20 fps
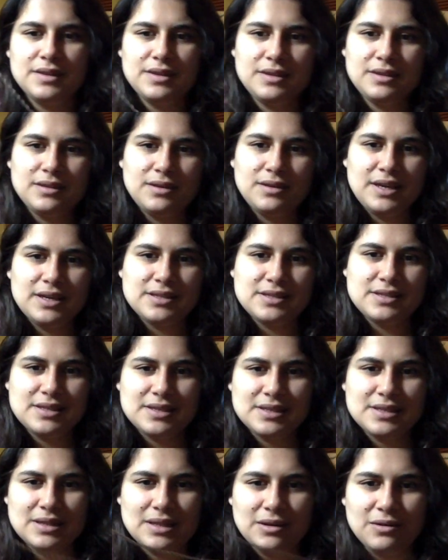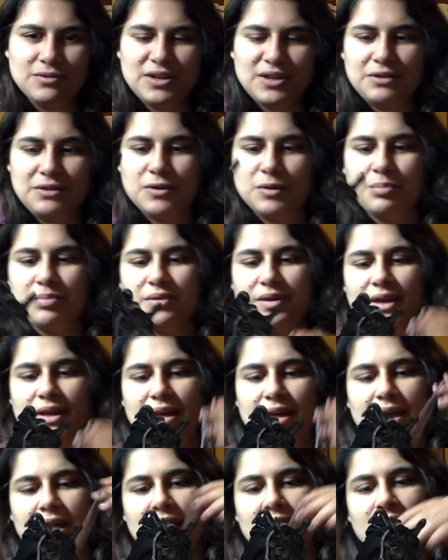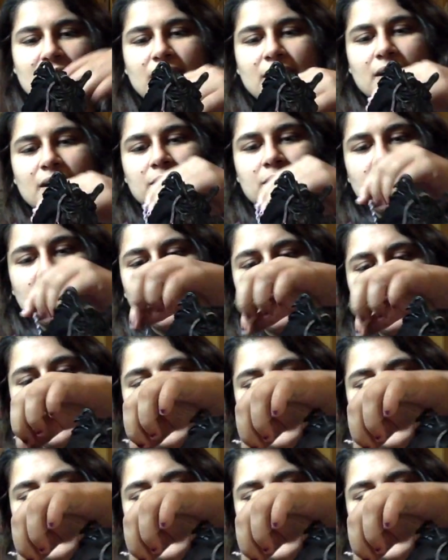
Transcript: So yes, his lonely loop. He